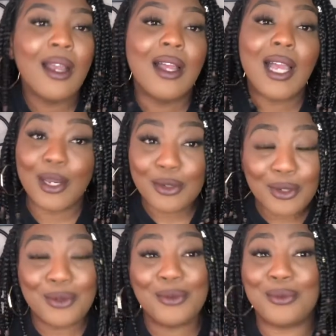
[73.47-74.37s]
I don't
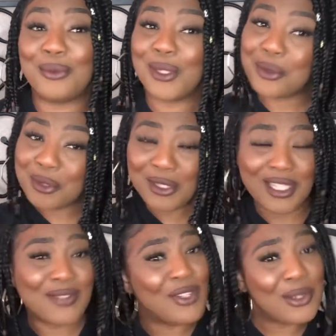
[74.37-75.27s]
know what order
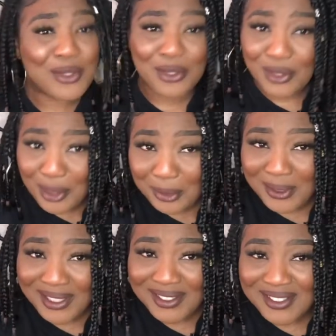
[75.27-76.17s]
these videos are gonna go
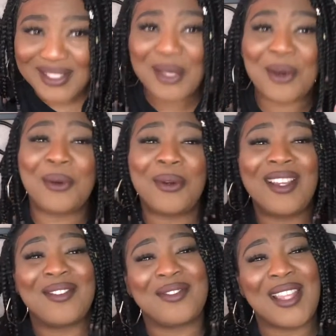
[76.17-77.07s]
in, so
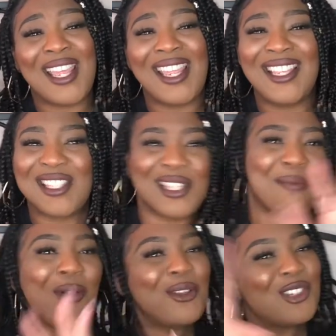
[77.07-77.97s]
if they seem
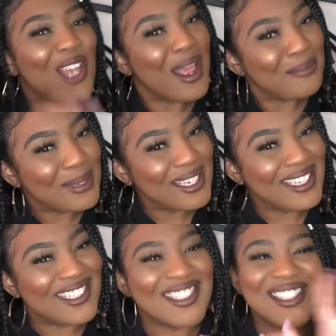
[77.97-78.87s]
all choppy,
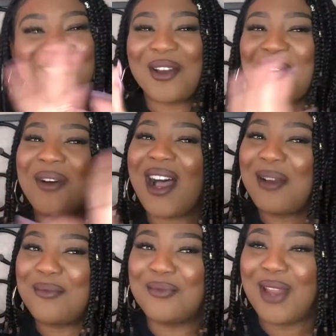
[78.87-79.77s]
just know
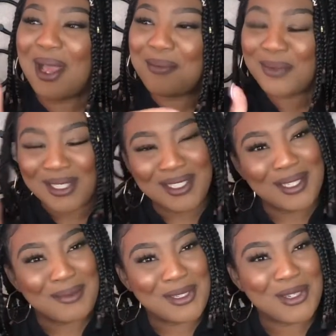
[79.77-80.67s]
I'm not putting
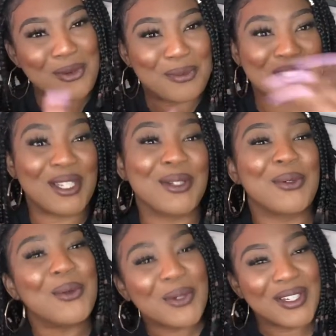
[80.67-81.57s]
them in no particular
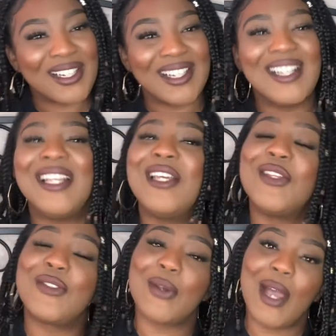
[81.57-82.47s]
order.
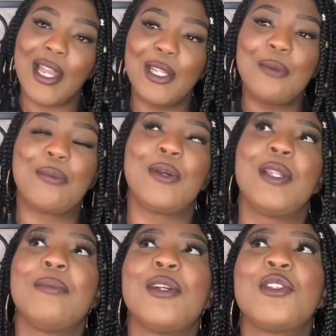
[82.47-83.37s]
So, how do you pretty
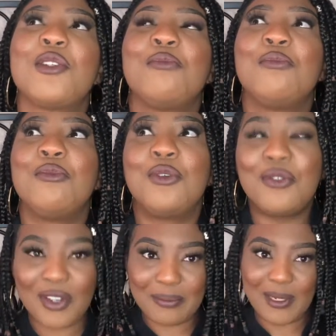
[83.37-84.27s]
much
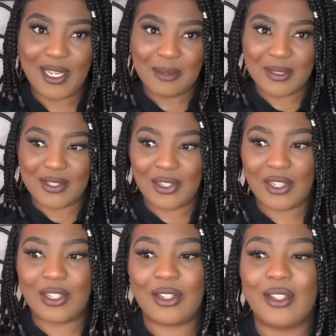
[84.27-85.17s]
move up in Amazon?